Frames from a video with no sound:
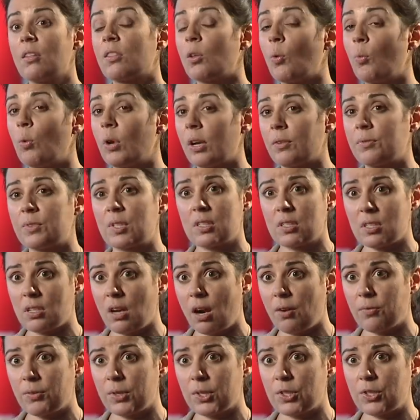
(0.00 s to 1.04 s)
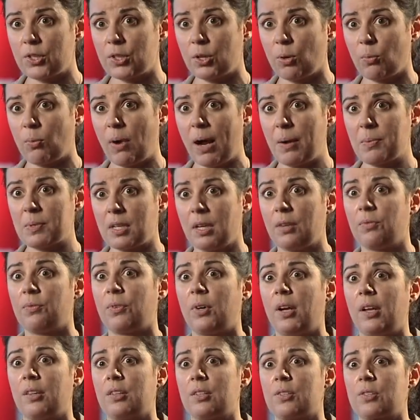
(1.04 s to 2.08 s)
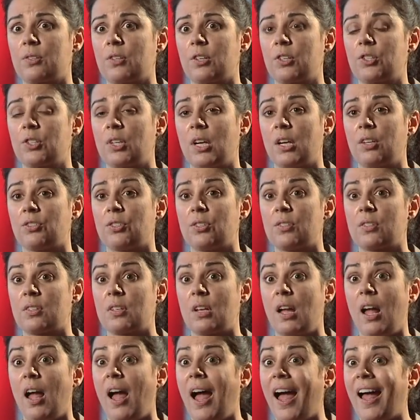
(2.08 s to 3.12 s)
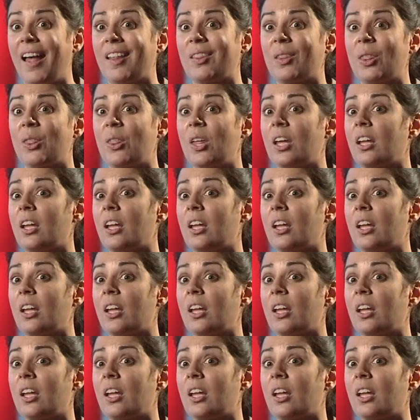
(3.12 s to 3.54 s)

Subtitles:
that will have discovered your website via the search engines and